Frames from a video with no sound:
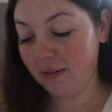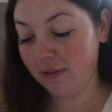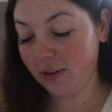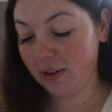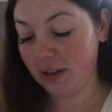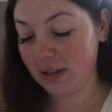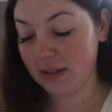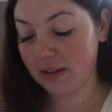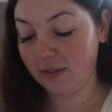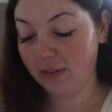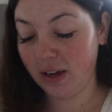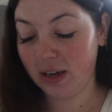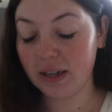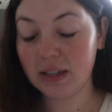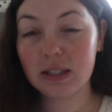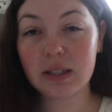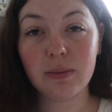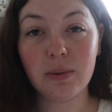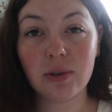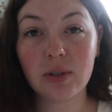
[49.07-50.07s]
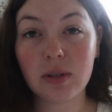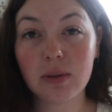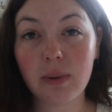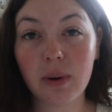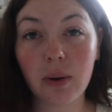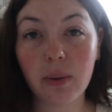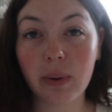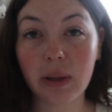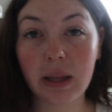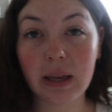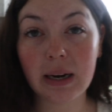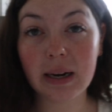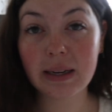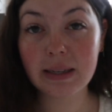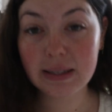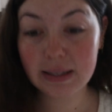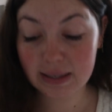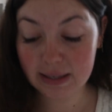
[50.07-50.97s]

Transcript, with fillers: for this event. It's supposed to be a really nice